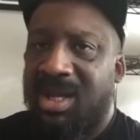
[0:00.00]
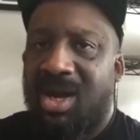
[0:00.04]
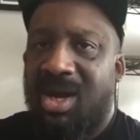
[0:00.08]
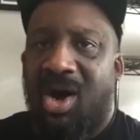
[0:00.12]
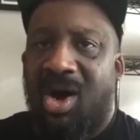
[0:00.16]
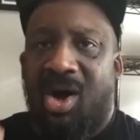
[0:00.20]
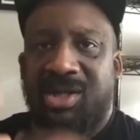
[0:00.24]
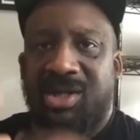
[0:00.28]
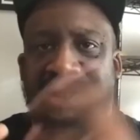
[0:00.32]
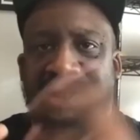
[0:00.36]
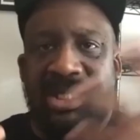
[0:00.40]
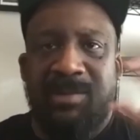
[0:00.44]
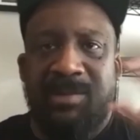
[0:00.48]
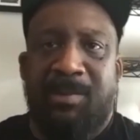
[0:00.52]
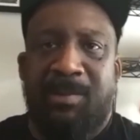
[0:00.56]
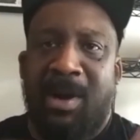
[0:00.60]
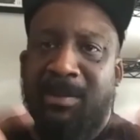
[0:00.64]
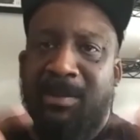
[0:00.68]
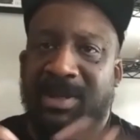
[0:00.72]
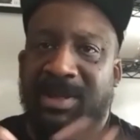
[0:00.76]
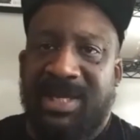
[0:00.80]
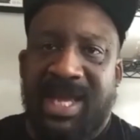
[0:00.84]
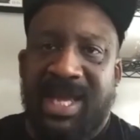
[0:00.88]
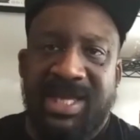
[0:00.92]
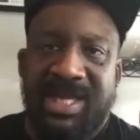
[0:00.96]
all these other
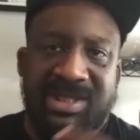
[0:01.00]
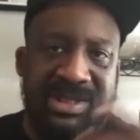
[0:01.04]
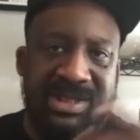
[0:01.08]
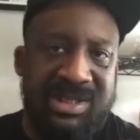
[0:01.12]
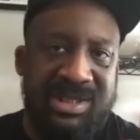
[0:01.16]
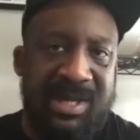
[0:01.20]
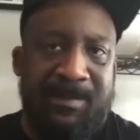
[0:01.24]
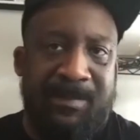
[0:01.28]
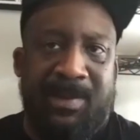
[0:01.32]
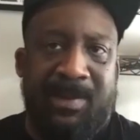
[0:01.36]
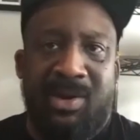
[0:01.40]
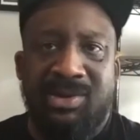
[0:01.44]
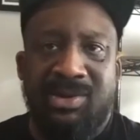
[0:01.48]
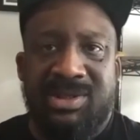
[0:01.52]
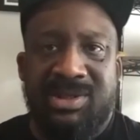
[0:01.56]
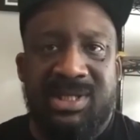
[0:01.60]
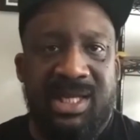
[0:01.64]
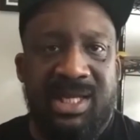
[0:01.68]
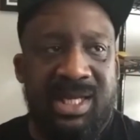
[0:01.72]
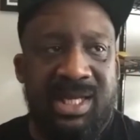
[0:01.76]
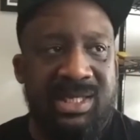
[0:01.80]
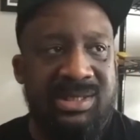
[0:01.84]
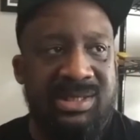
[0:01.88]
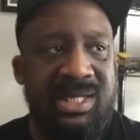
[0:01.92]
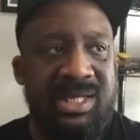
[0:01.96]
publications that post
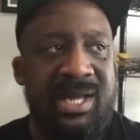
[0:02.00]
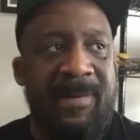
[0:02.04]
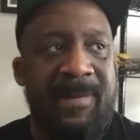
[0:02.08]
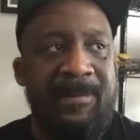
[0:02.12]
things,